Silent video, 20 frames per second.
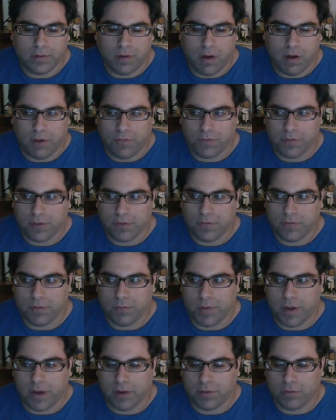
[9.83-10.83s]
Office of
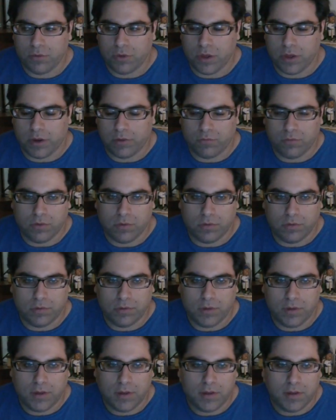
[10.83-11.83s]
Inspector General,
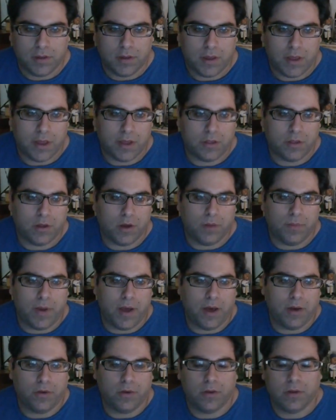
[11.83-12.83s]
has come
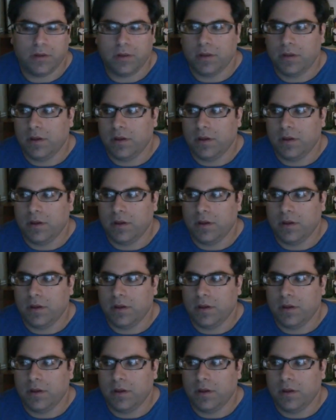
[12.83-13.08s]
out.